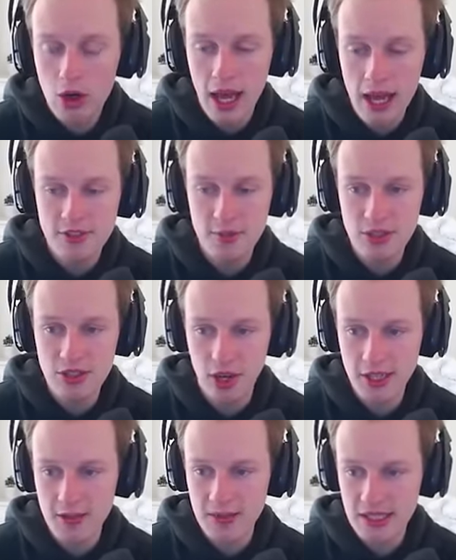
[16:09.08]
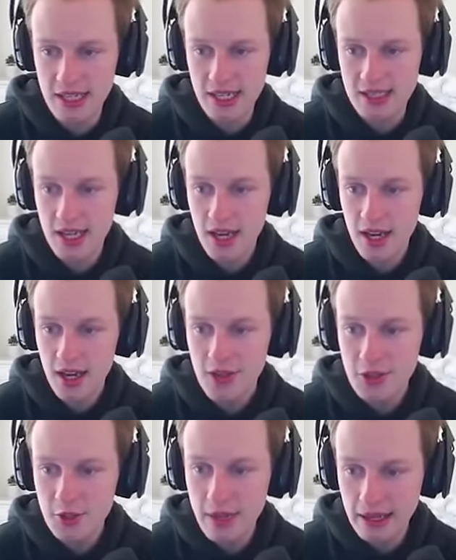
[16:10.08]
have to be Doni's mistakes.
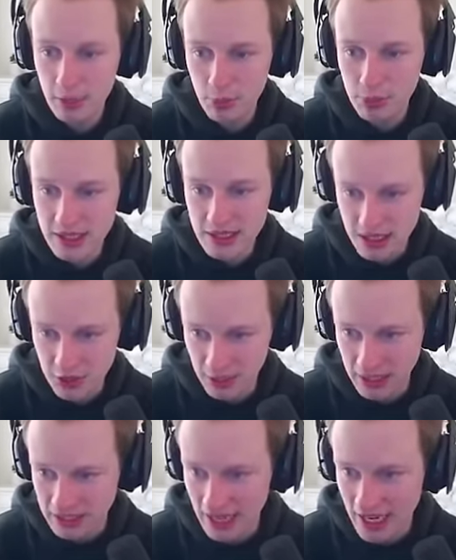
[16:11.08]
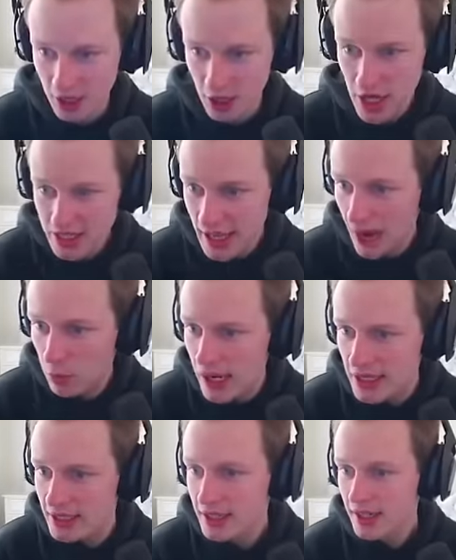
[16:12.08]
This would make complete sense for, like, Liger. Yeah,
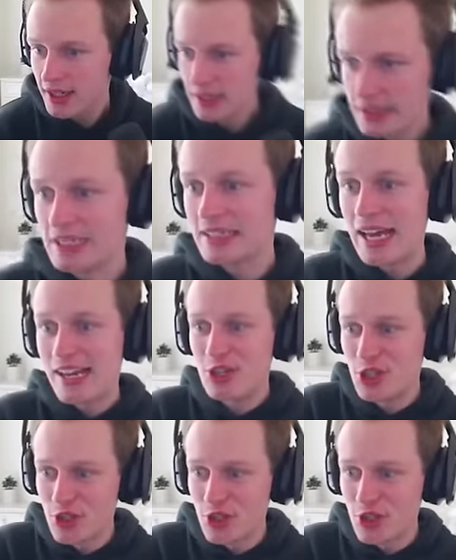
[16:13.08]
wait. Did Liger do